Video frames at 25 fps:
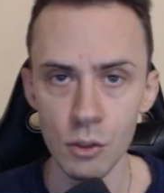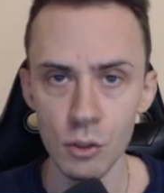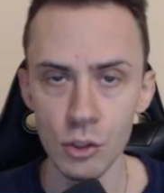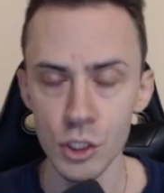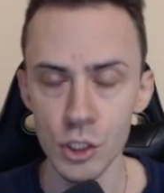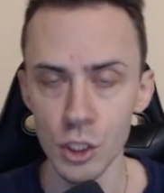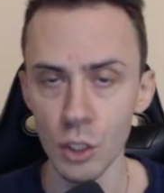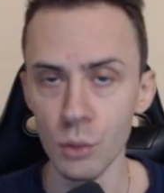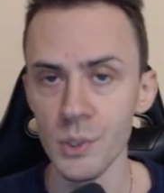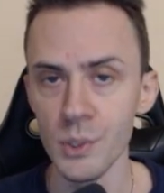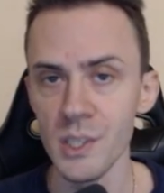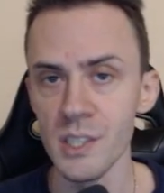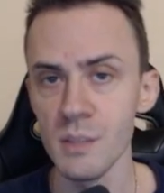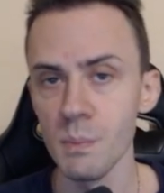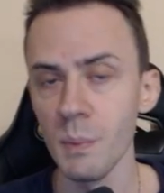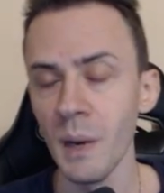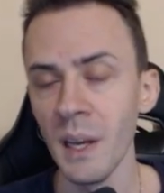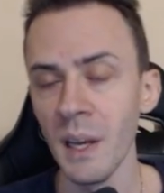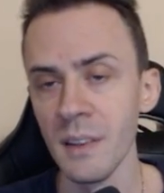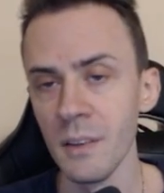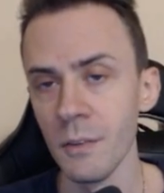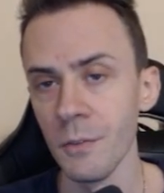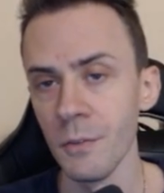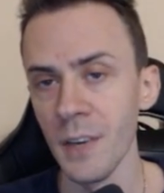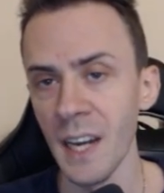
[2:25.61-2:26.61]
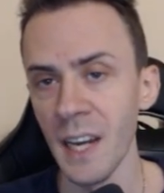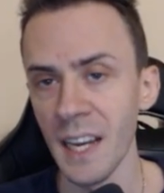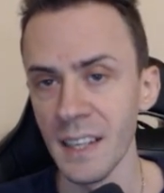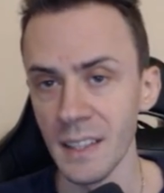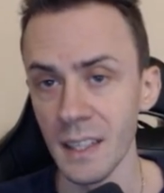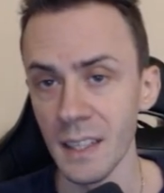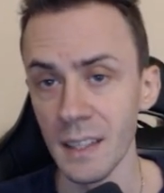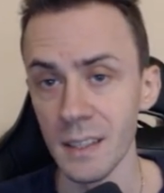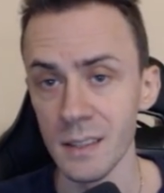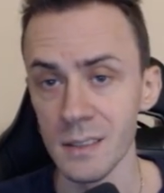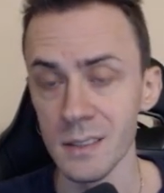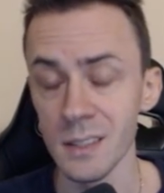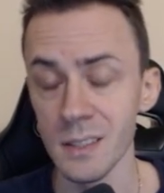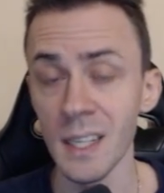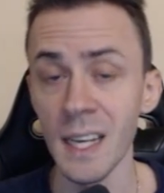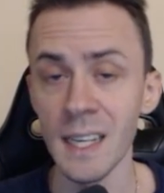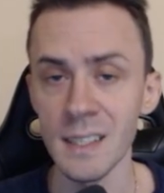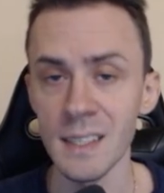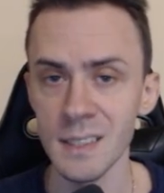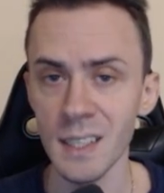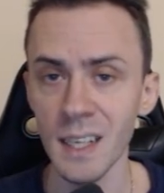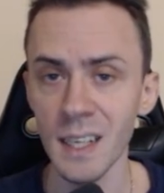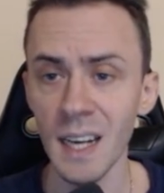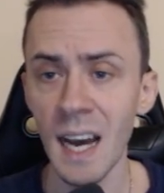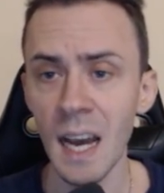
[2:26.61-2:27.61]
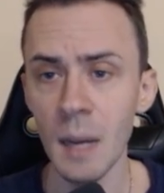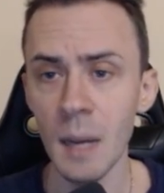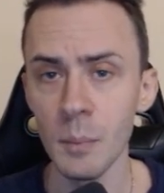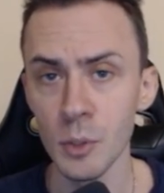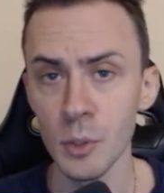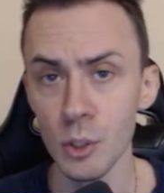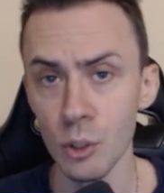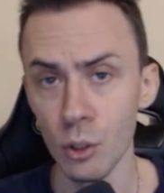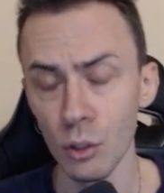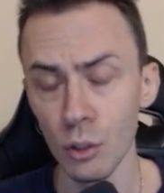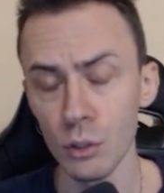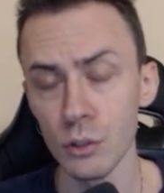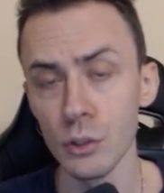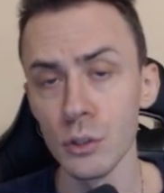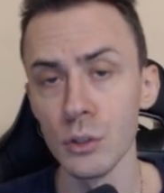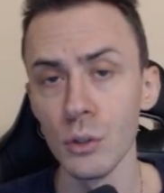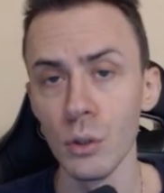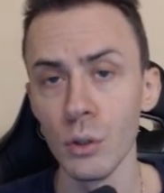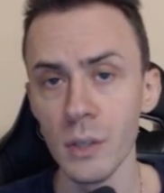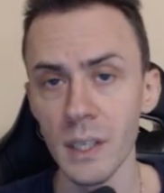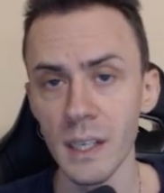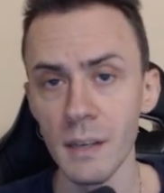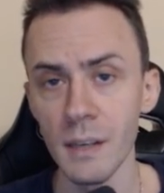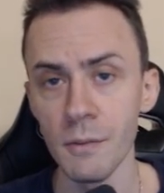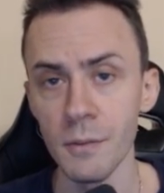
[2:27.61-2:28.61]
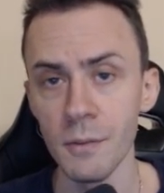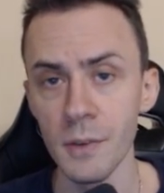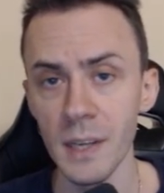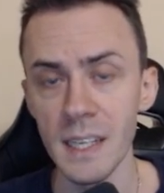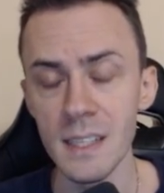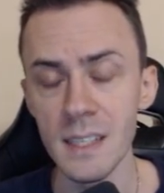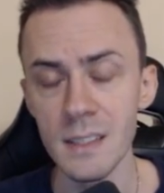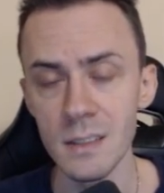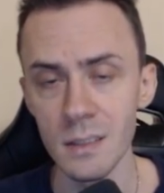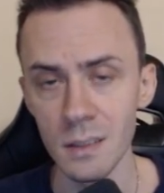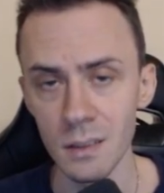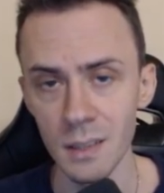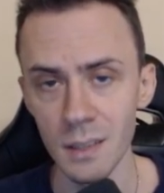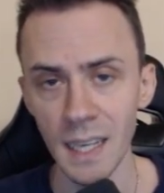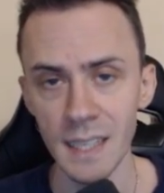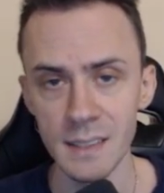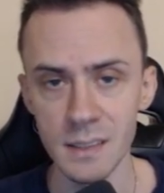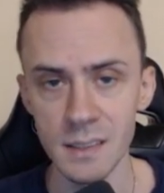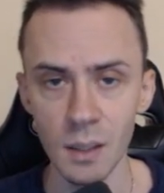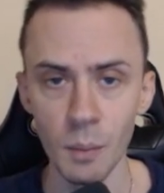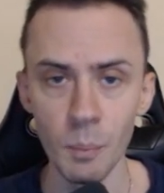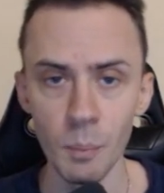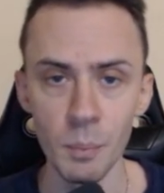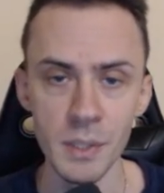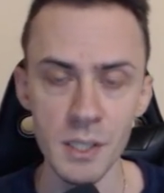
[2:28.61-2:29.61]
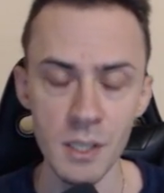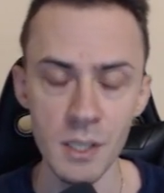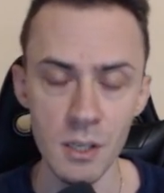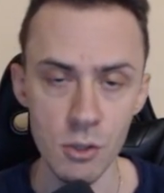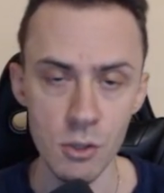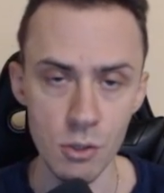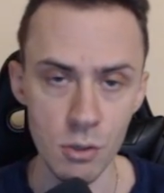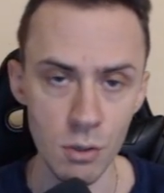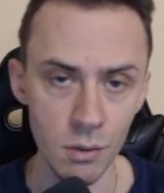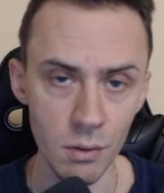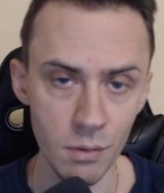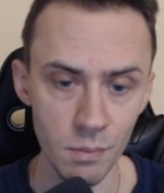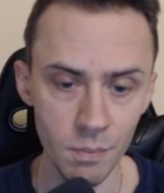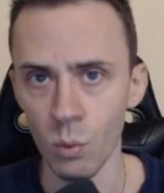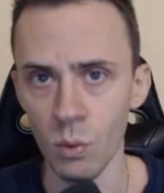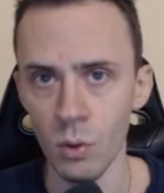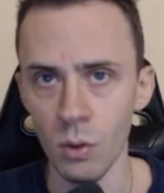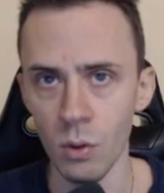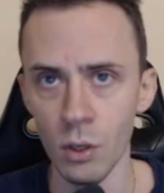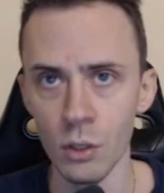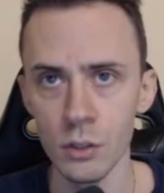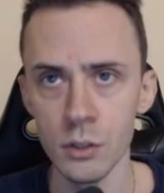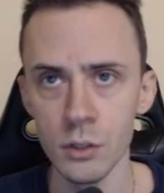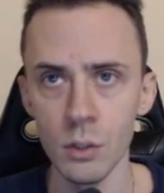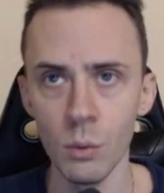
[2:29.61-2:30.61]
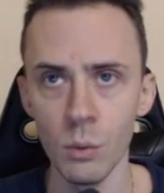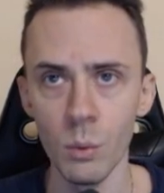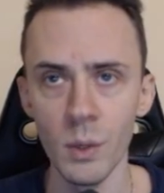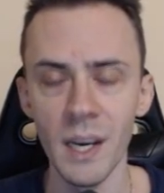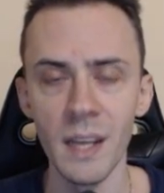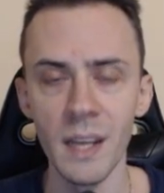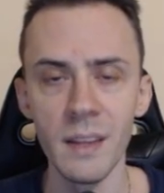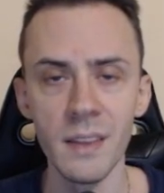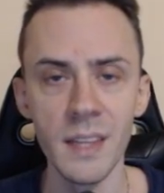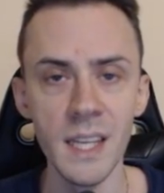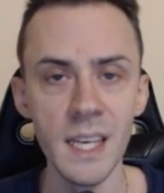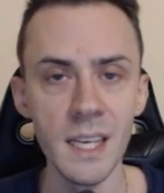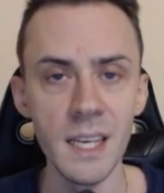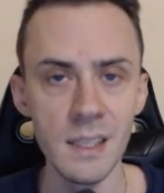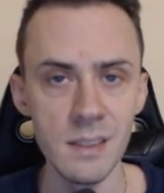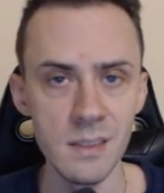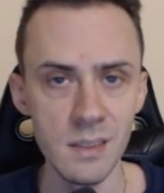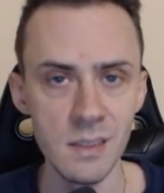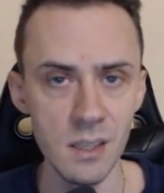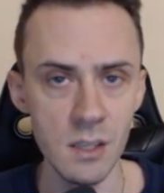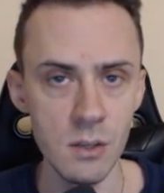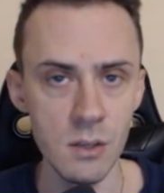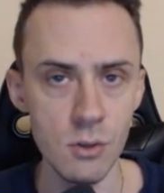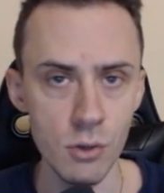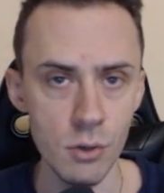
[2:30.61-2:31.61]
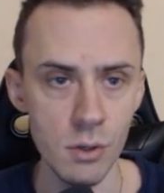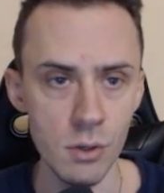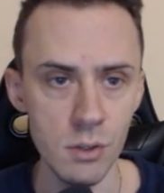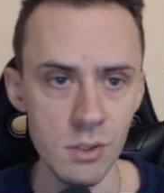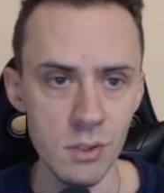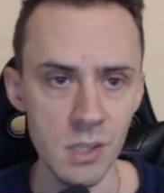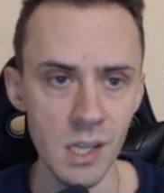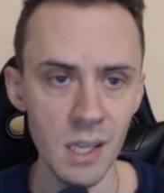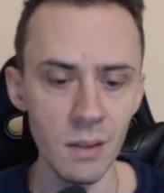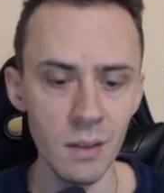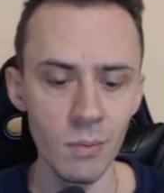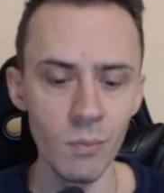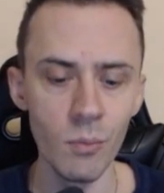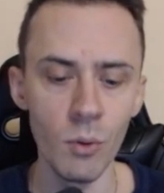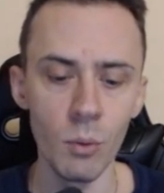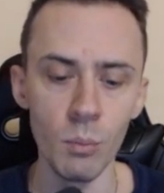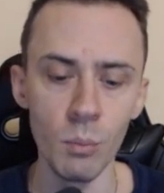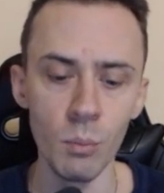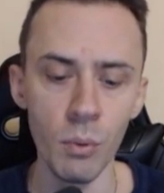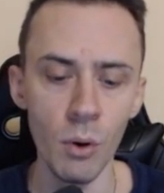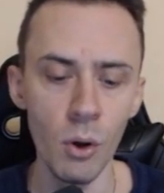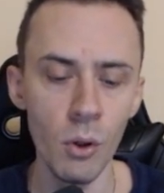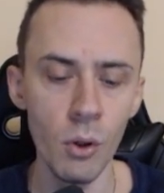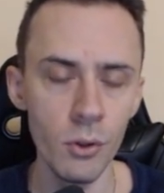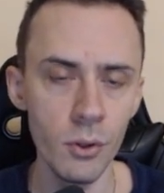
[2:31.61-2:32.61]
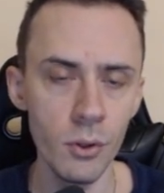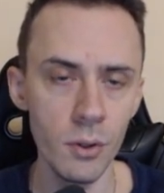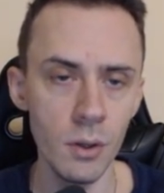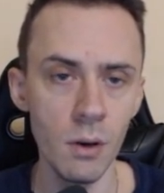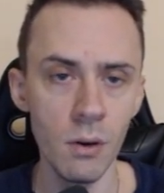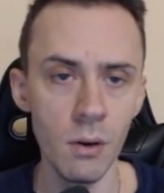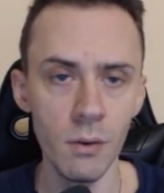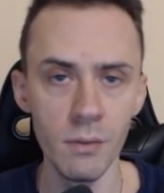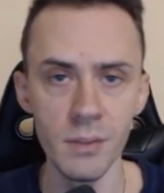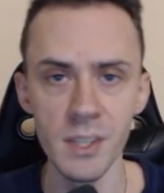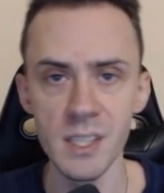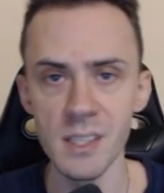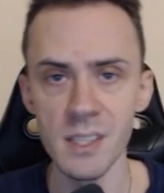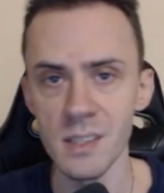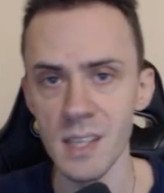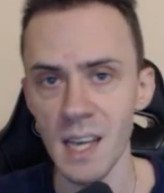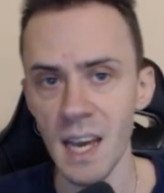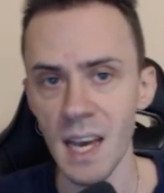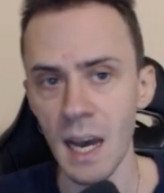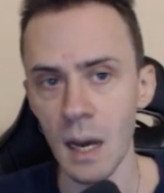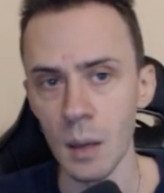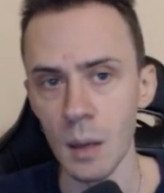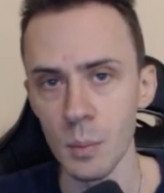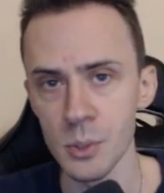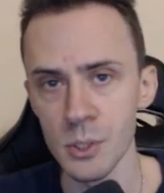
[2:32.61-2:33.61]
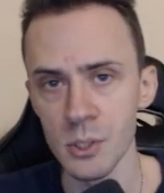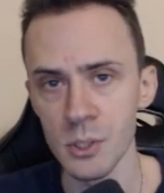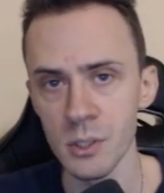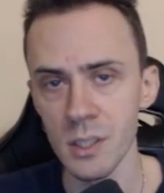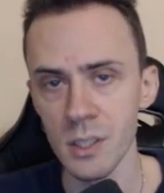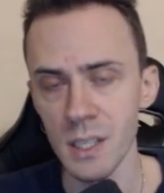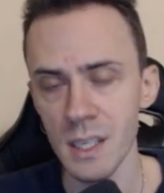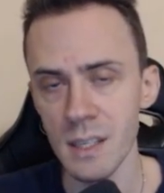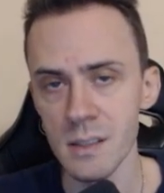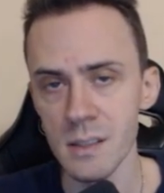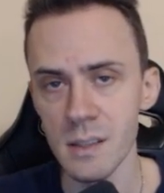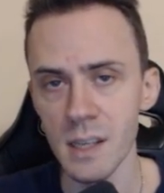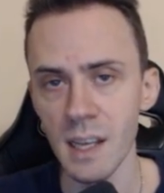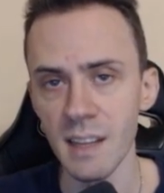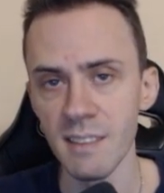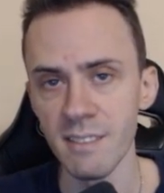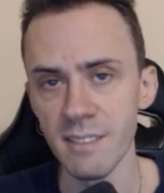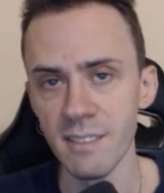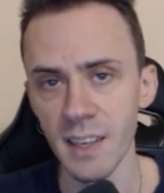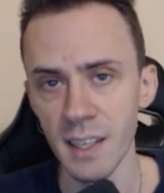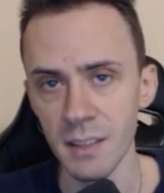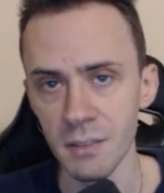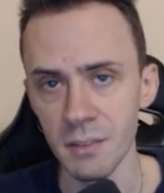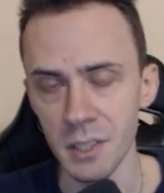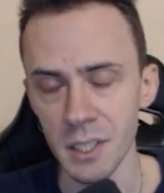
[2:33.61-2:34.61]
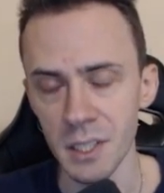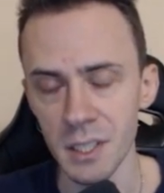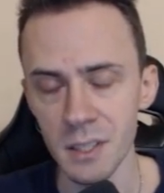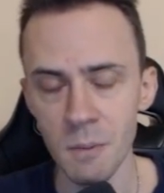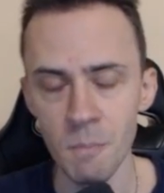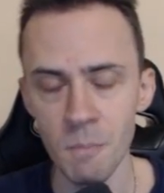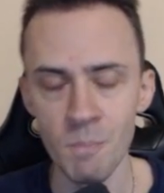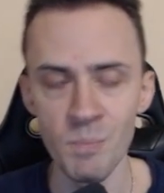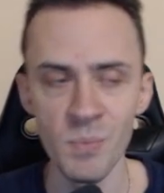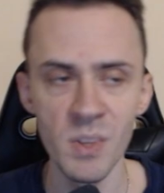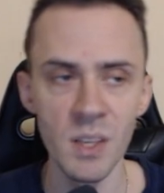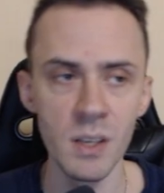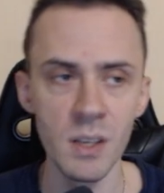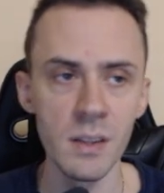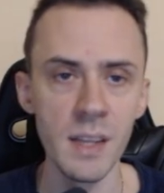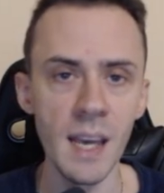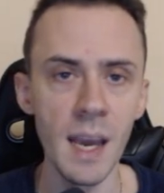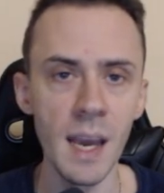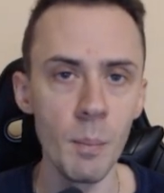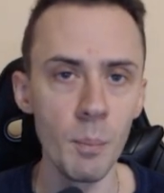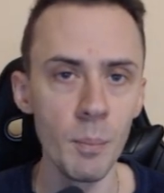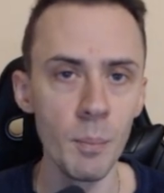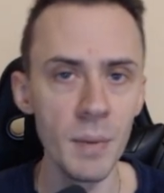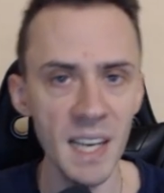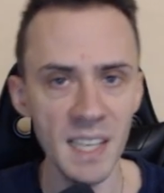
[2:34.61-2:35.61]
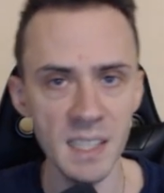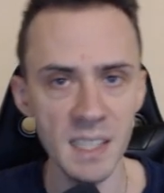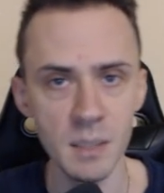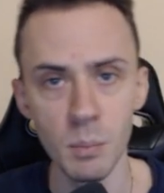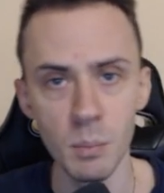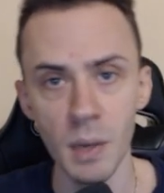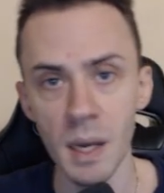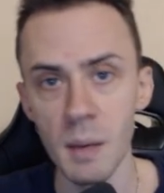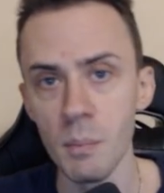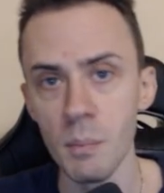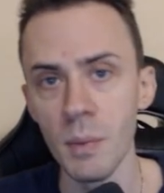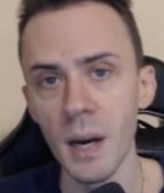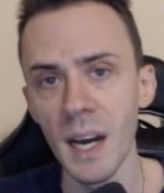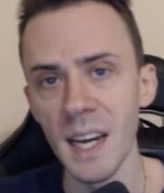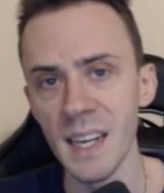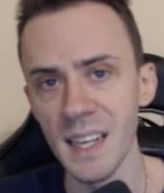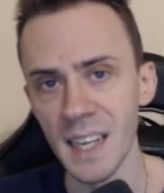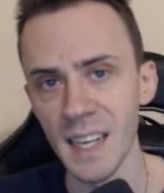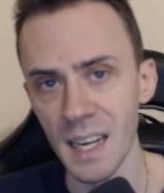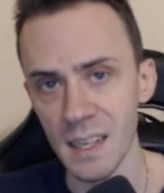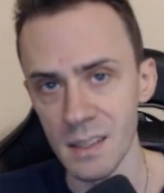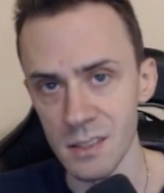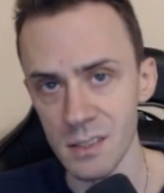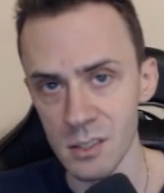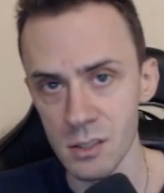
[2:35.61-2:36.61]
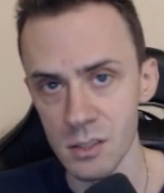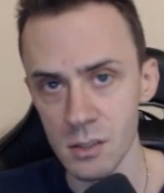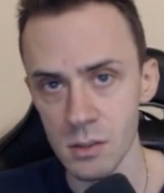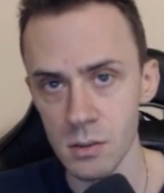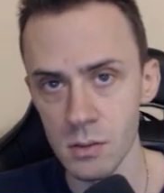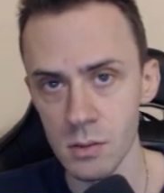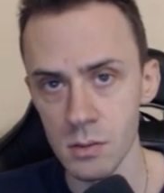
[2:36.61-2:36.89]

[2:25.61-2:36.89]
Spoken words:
So despite the fact that it's less hyped, you're also gonna face less competition. Also, what I think is interesting, both of these apps, Kinza and Velvet, they are backed by Binance.